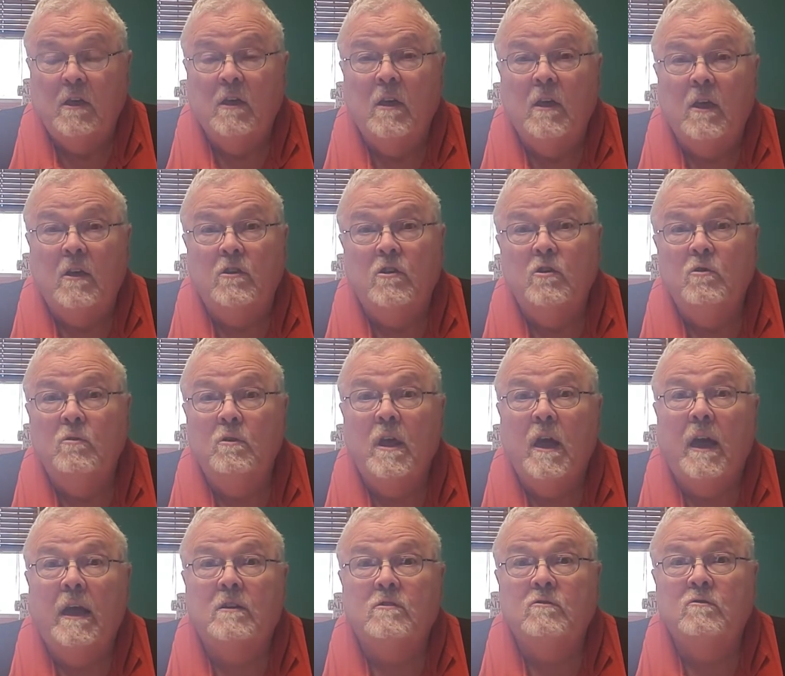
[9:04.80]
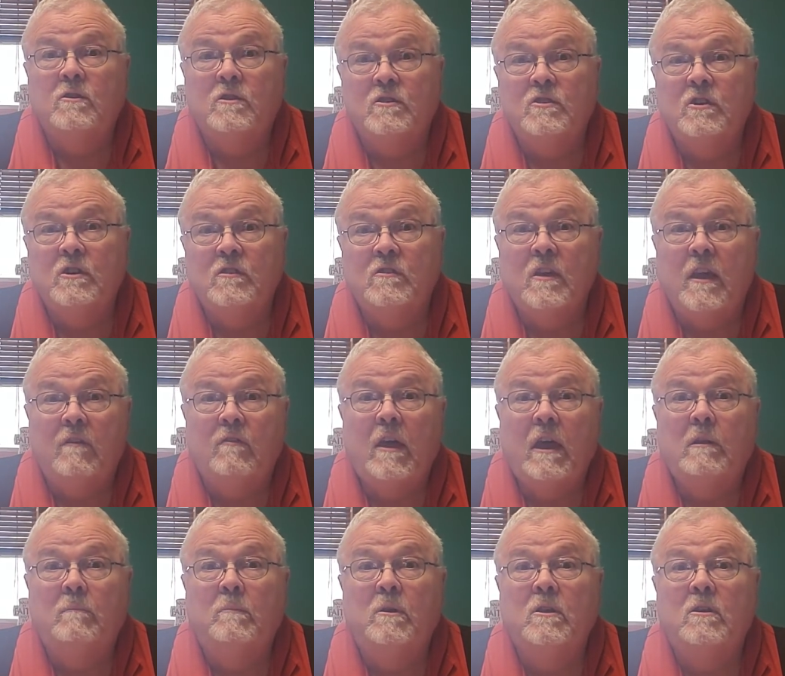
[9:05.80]
And you and I as Christians have
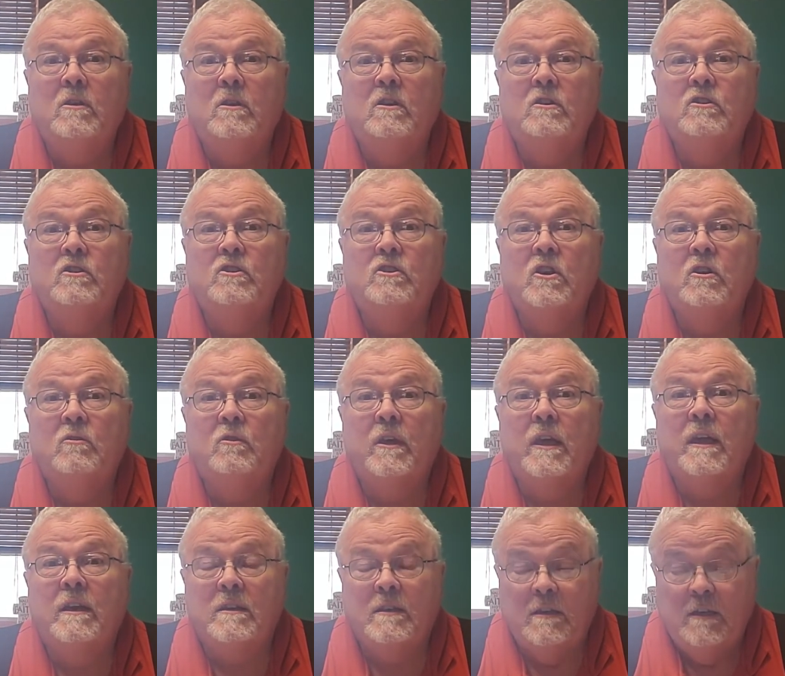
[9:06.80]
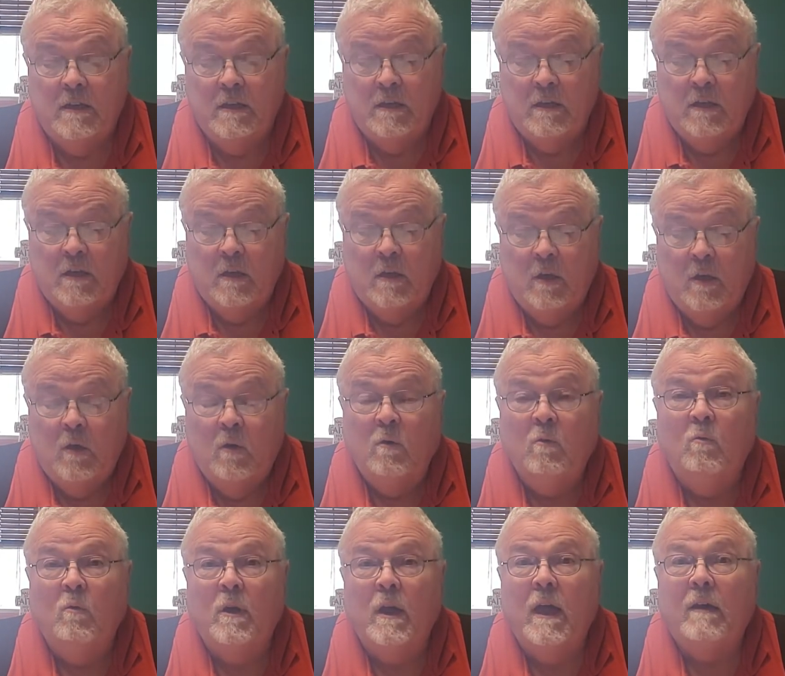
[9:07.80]
that ability to show that.
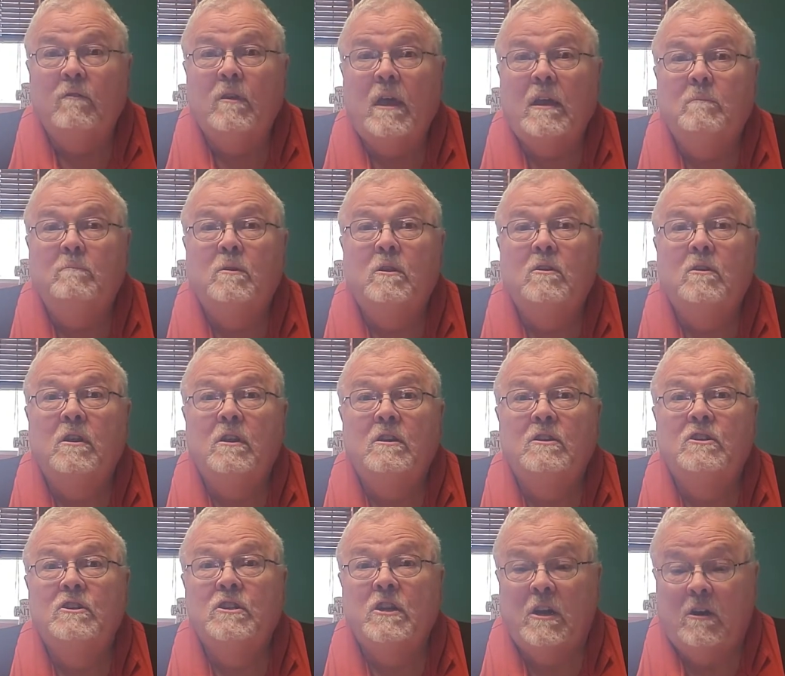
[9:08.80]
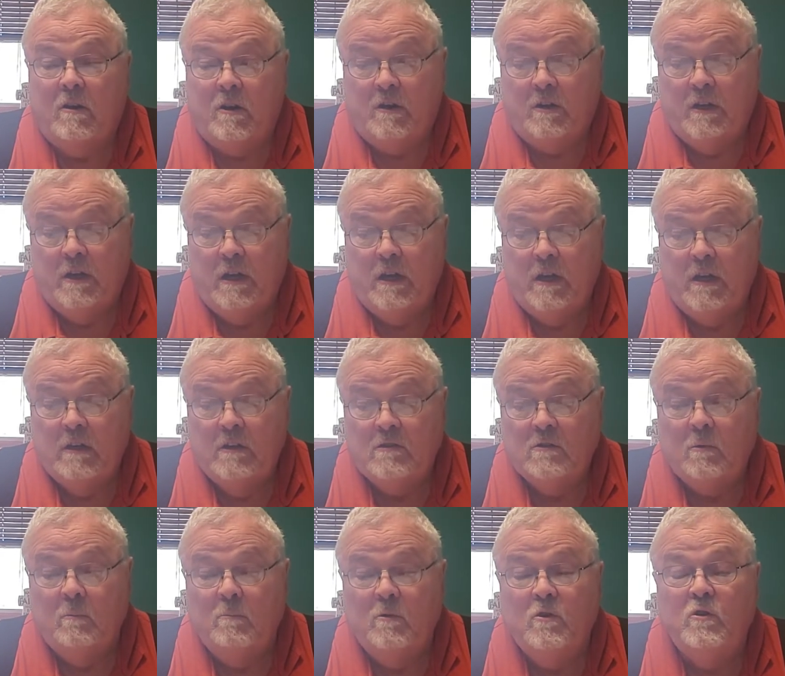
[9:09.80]
We have that ability to share it.
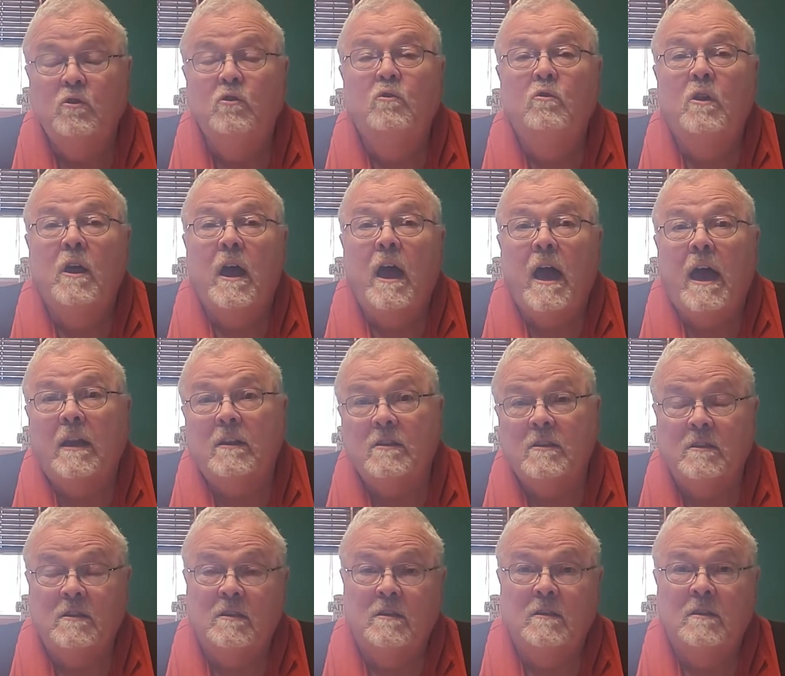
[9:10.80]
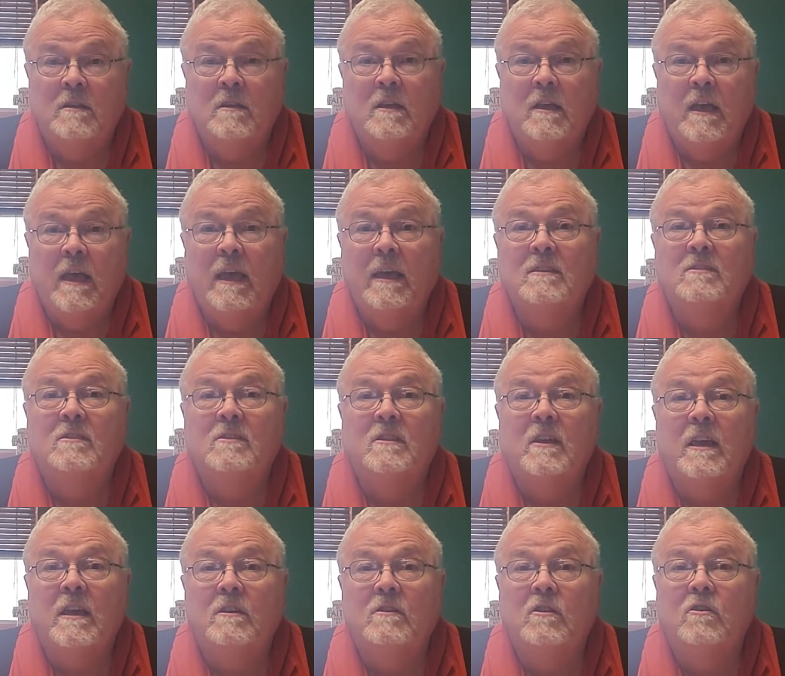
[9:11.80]
So do not
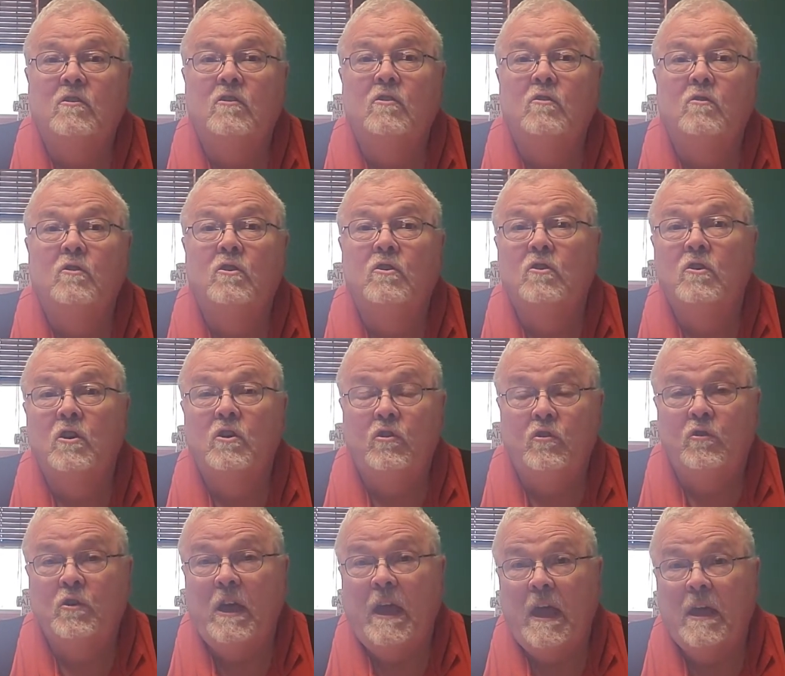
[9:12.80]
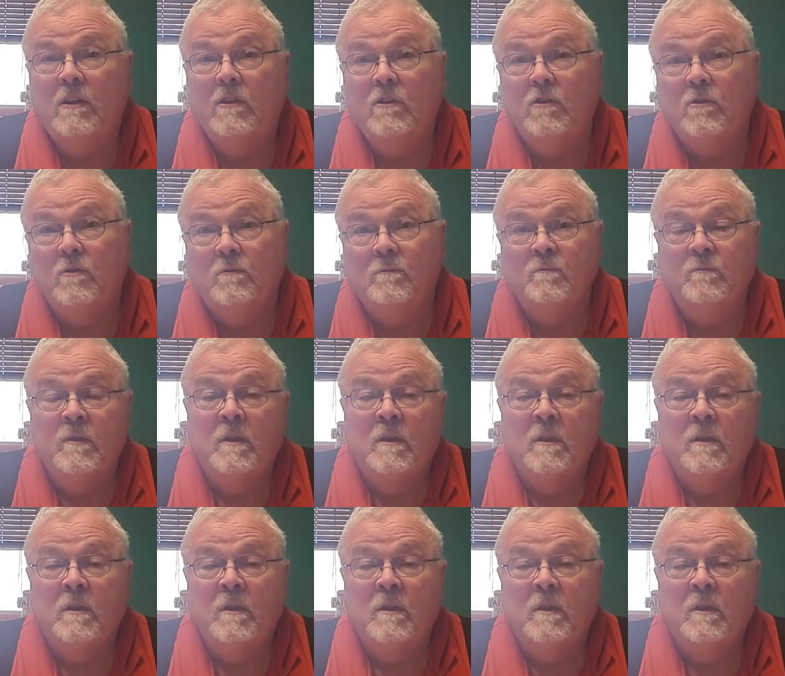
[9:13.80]
hesitate to do the good you can do.